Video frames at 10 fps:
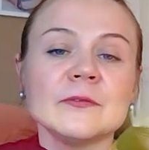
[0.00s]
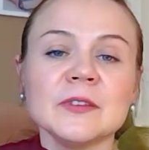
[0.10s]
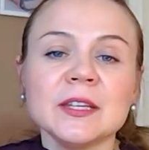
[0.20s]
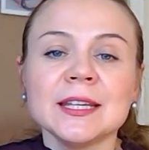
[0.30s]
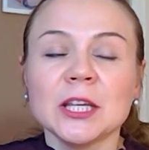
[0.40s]

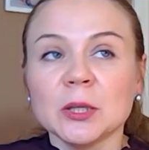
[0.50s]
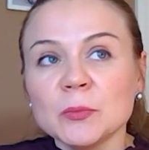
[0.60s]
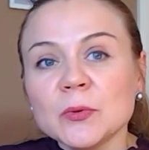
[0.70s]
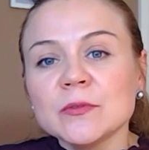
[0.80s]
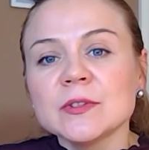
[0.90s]
TV,
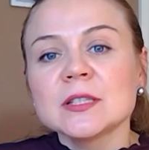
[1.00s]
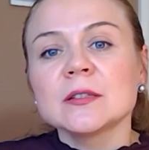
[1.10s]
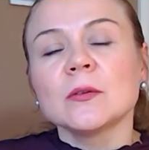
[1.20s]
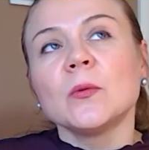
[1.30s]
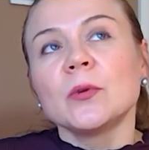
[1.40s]
in
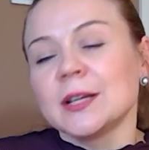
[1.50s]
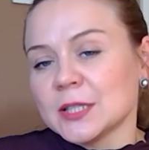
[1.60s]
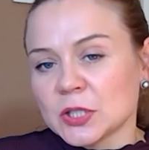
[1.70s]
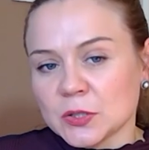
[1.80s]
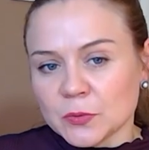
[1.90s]
movies, or
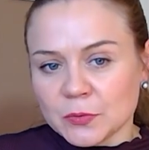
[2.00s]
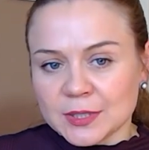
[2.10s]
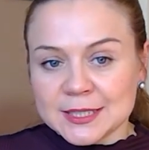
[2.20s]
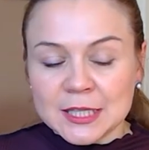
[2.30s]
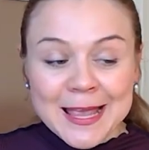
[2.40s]
in
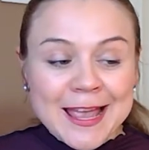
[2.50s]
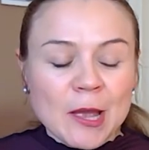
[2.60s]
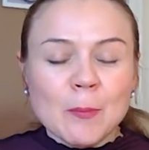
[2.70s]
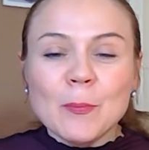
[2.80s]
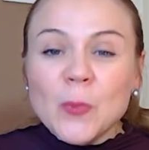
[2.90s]
stories.
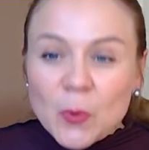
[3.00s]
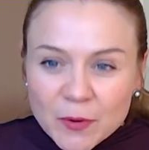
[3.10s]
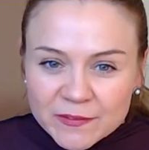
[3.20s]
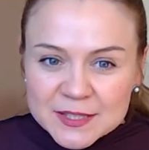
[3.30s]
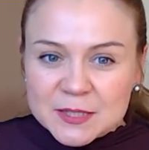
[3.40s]

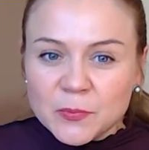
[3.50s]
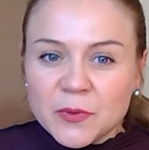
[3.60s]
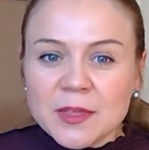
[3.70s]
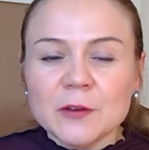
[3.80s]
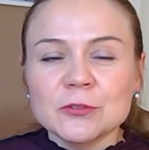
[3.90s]
Movies
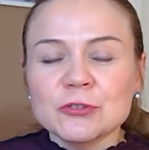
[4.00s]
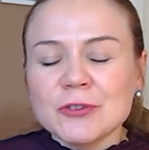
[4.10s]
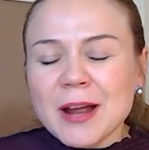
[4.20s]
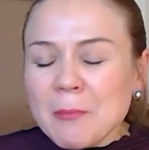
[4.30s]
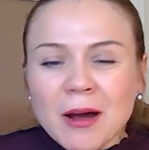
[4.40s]
without
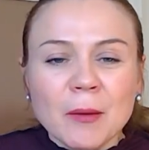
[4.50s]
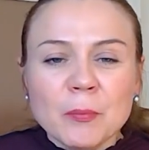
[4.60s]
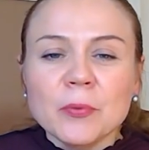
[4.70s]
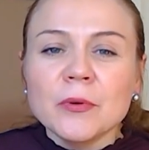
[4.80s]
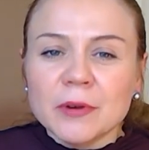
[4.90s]
drama are
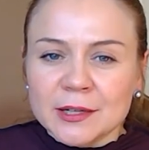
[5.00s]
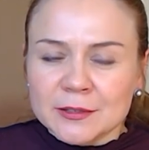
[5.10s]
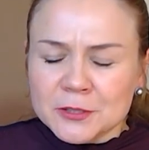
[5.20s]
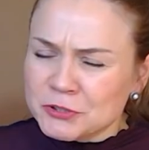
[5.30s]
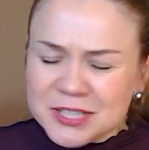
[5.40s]

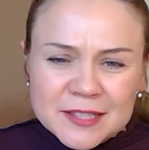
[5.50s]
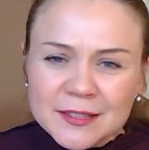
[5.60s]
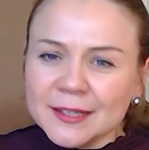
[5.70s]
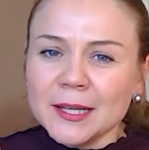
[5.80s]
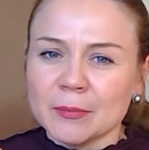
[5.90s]
boring. Just
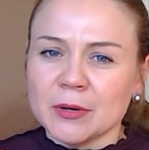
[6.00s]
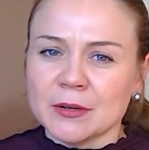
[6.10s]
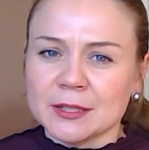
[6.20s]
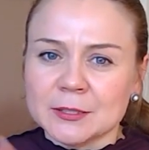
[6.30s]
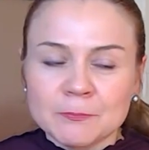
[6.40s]
think
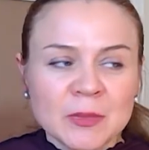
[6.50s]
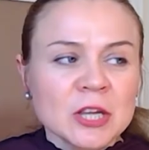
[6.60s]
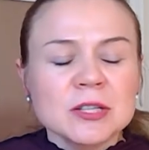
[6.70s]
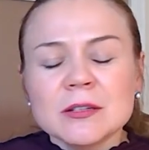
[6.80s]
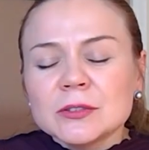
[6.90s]
about it.
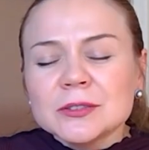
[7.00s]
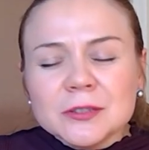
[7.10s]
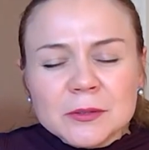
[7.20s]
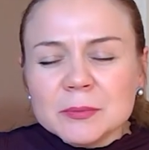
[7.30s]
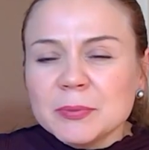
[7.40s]
So
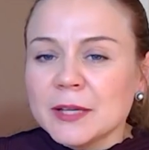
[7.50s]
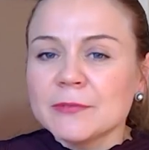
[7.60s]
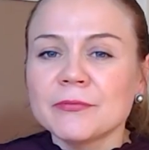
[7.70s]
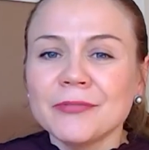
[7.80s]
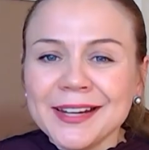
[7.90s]
don't be
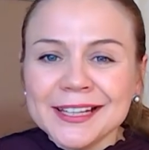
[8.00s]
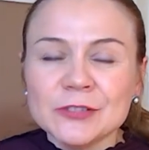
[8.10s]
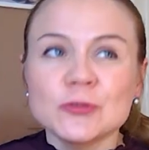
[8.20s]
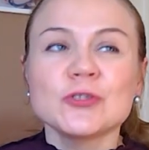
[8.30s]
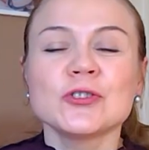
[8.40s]

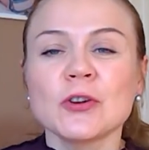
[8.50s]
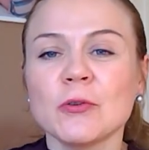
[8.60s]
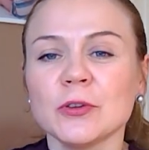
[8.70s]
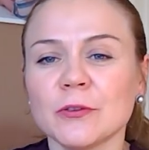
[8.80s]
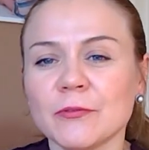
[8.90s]
afraid to show